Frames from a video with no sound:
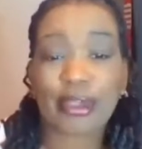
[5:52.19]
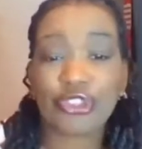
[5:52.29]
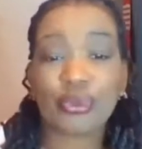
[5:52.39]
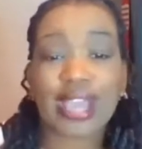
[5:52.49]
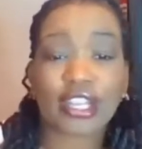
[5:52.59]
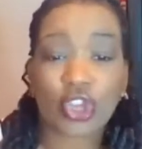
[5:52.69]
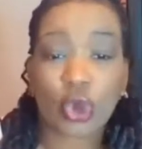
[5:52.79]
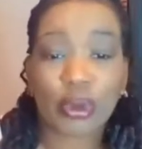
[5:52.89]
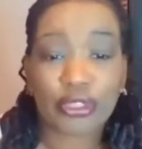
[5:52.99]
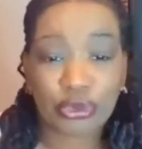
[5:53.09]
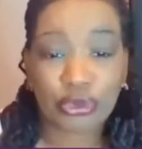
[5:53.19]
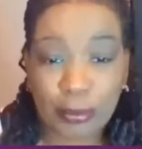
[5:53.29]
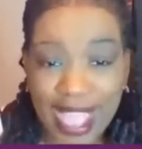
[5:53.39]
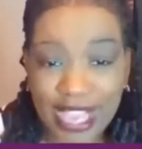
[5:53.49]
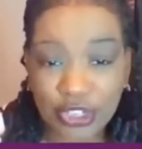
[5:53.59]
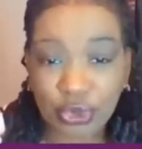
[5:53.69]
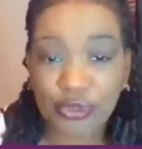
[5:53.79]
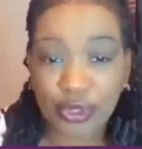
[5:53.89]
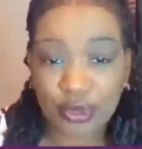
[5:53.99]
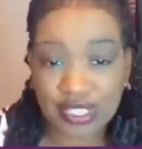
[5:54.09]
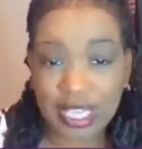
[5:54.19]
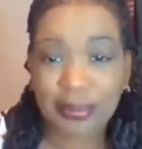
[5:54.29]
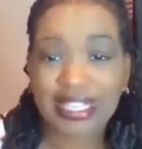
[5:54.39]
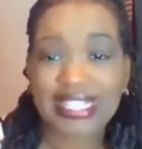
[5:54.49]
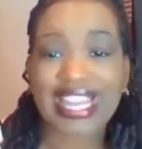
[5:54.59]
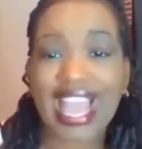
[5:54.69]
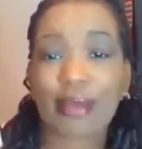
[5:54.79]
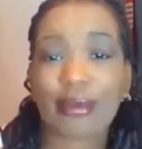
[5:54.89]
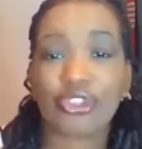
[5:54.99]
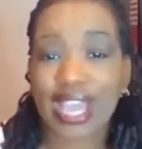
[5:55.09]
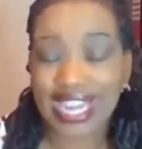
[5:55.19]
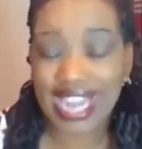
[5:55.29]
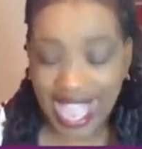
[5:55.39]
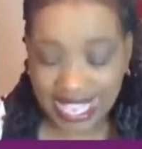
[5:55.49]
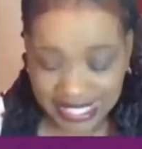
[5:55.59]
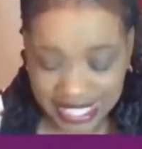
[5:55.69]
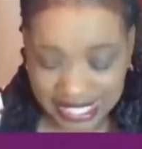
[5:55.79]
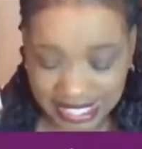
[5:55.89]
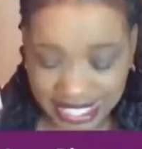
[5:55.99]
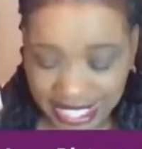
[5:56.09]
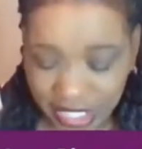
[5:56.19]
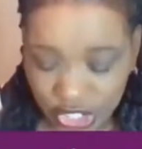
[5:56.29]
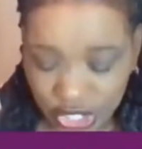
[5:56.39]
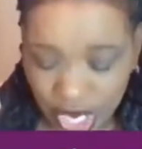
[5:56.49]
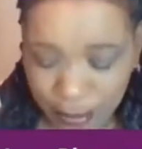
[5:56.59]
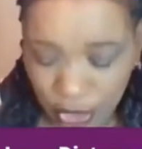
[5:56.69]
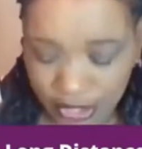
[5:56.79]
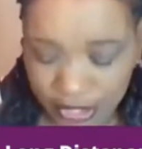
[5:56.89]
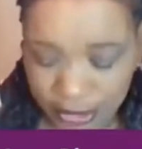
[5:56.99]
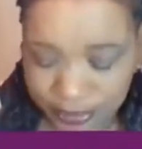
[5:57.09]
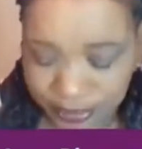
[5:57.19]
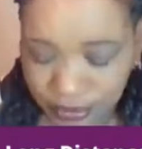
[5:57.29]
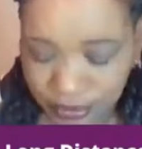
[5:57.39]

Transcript: How can you kind of go in through the back door of those companies and how can you kind of access the hidden job market?